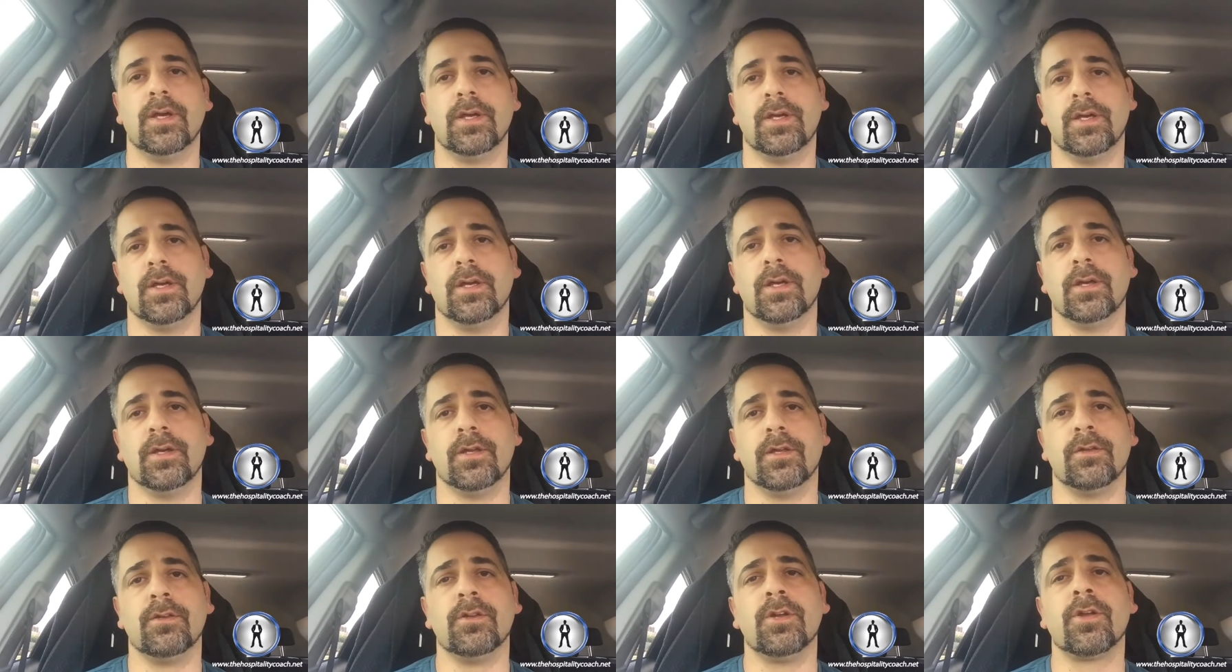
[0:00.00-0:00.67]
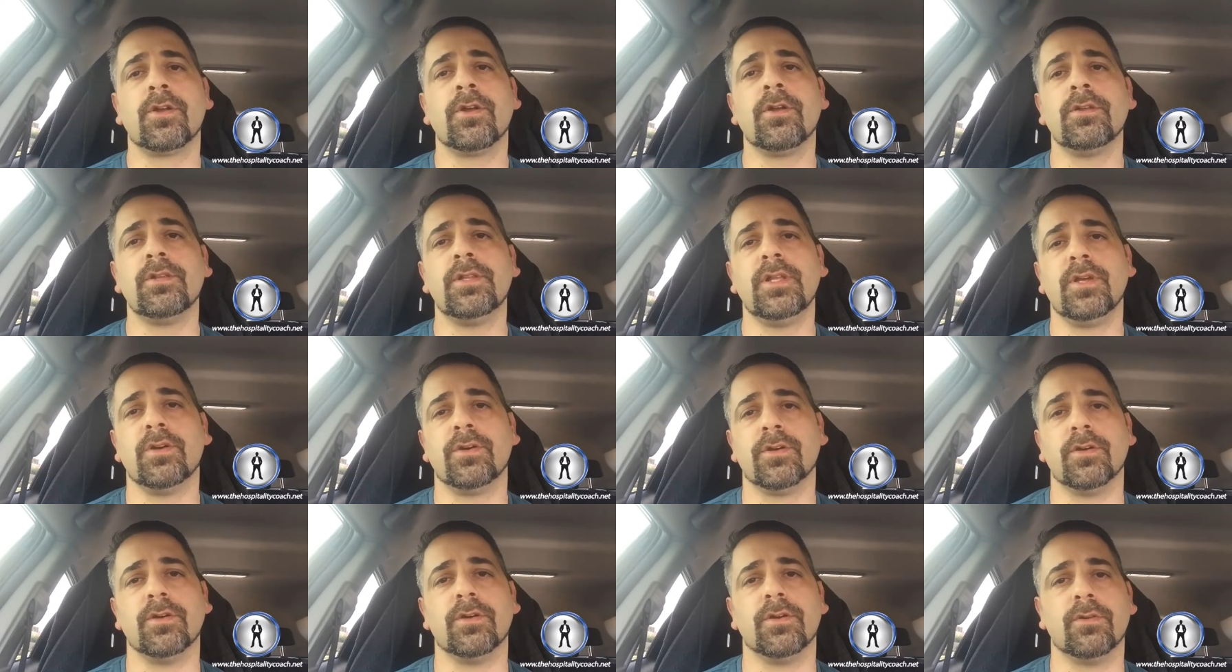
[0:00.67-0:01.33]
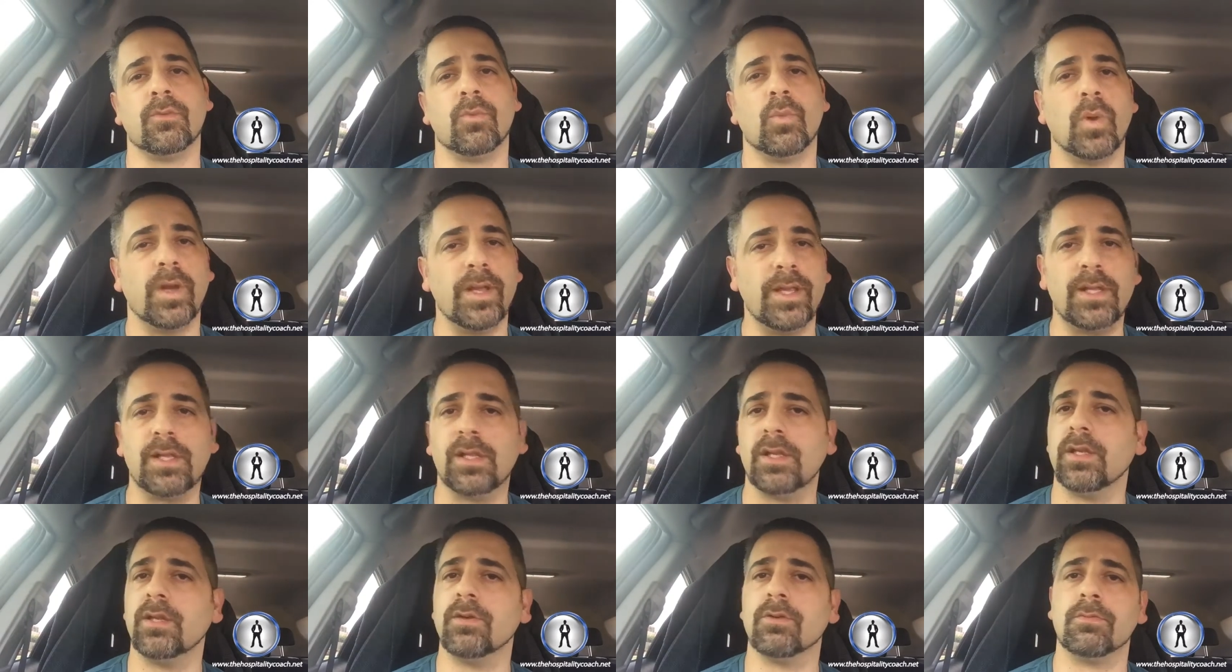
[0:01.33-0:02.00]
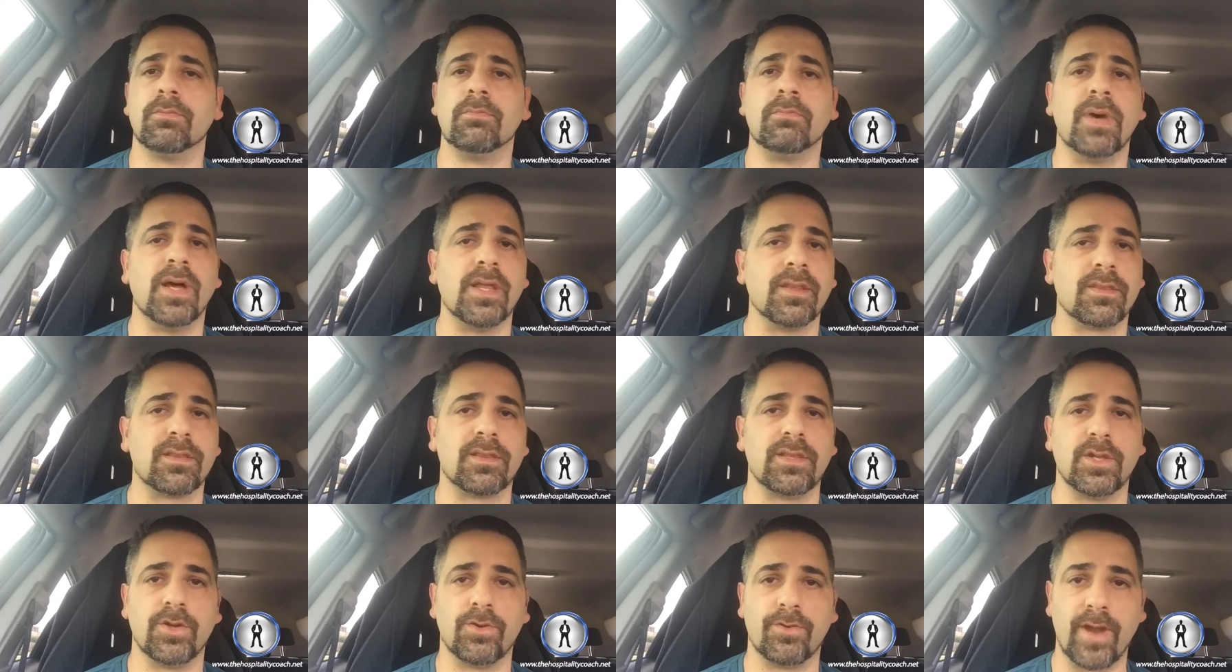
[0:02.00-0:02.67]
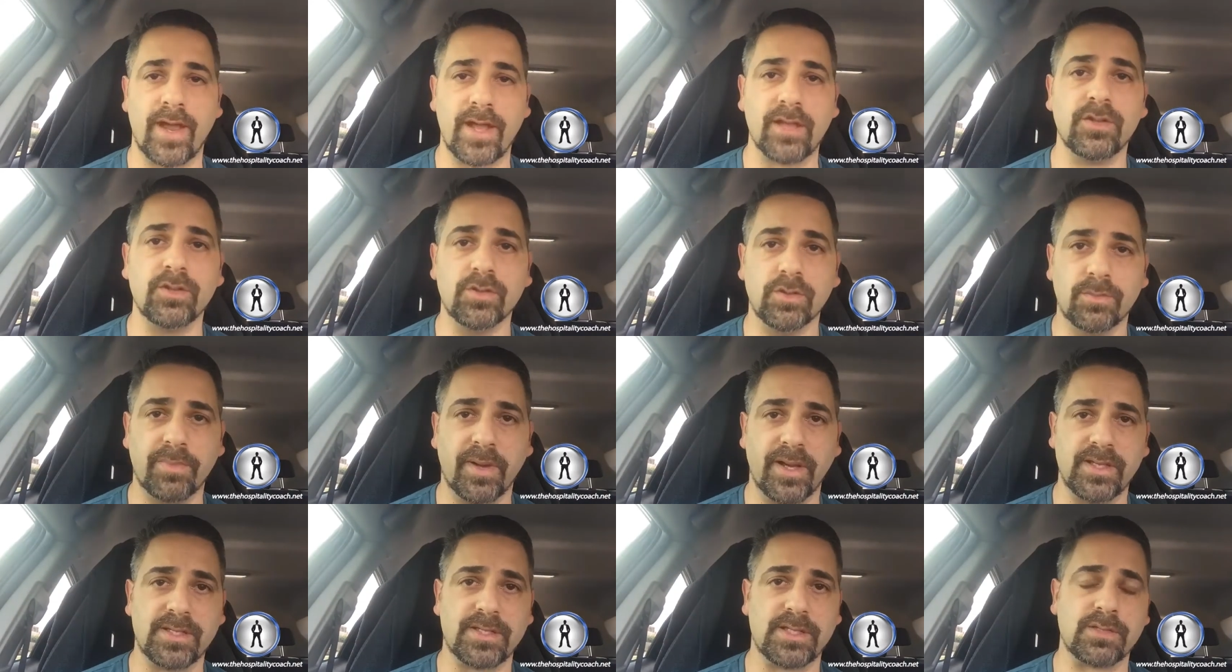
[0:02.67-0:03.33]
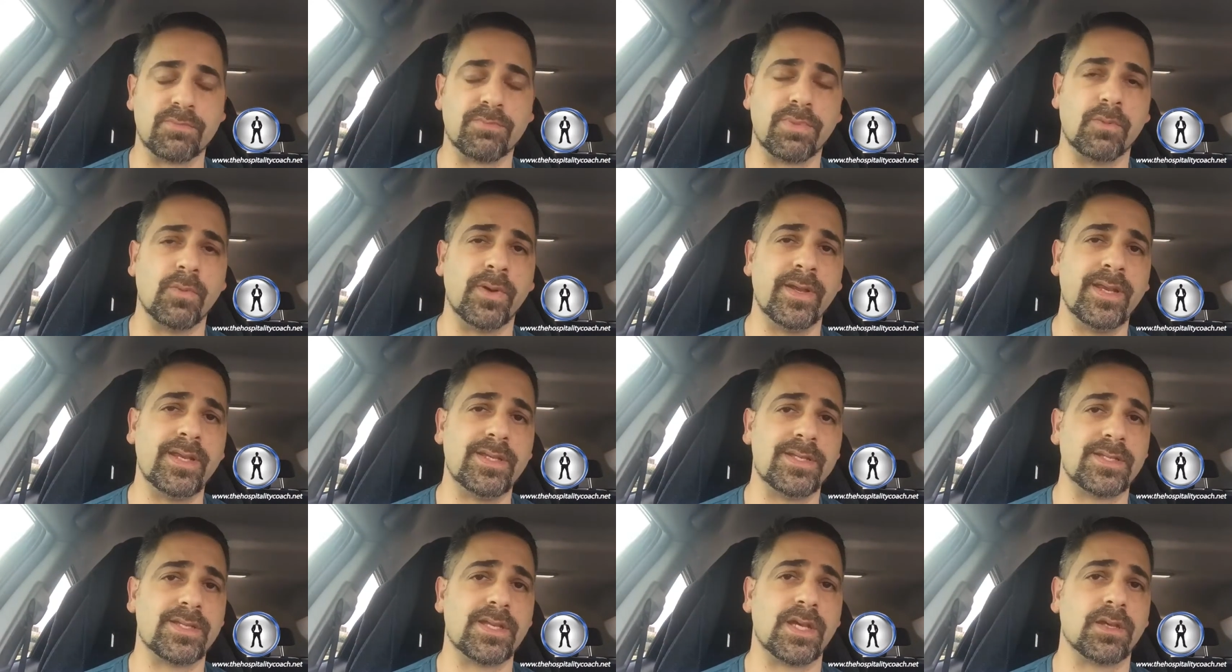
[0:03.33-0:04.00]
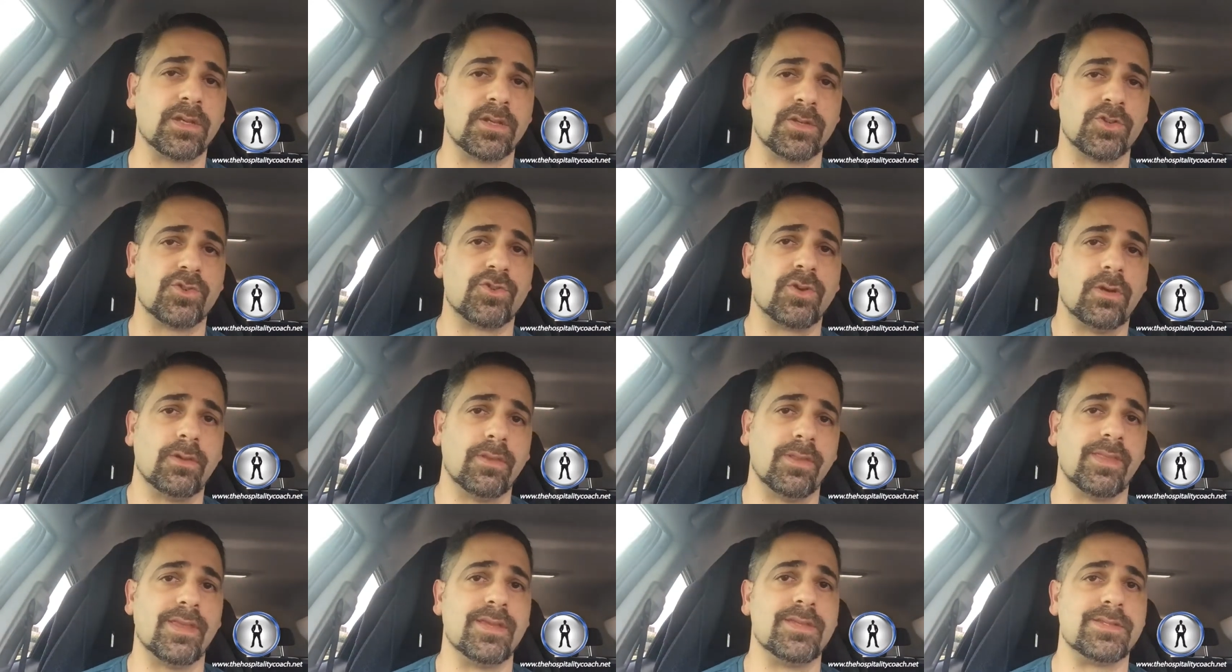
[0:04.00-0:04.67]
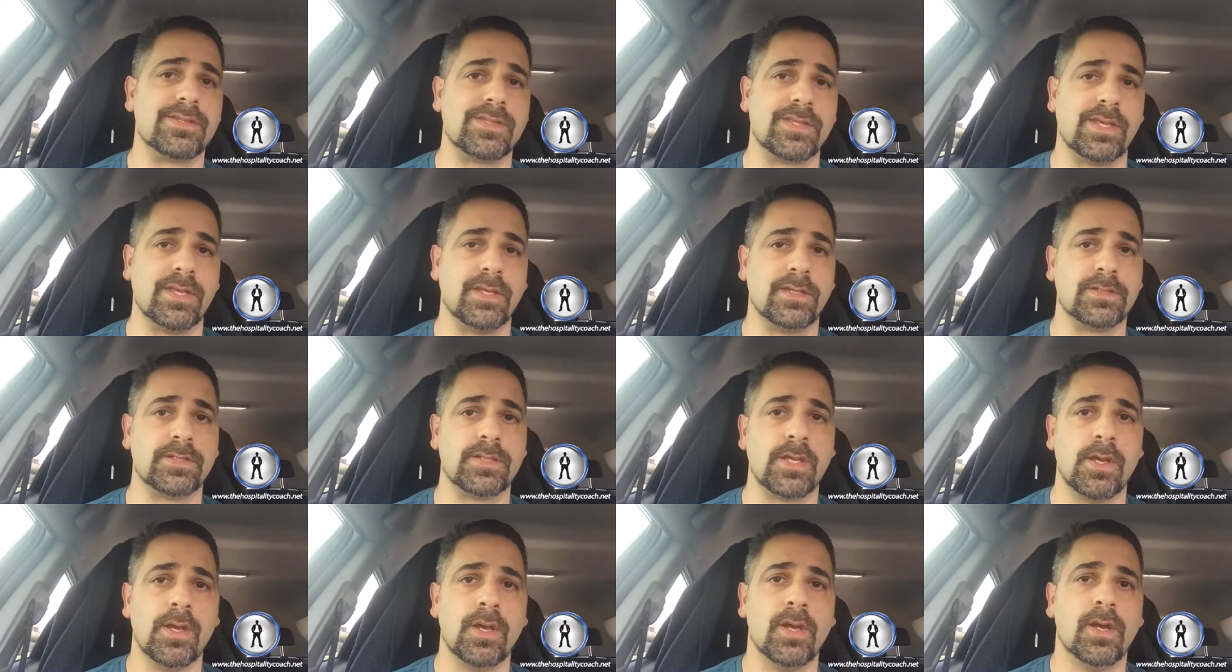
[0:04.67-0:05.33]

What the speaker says: not only on a weekly or monthly or annual basis, but we need to take control of these things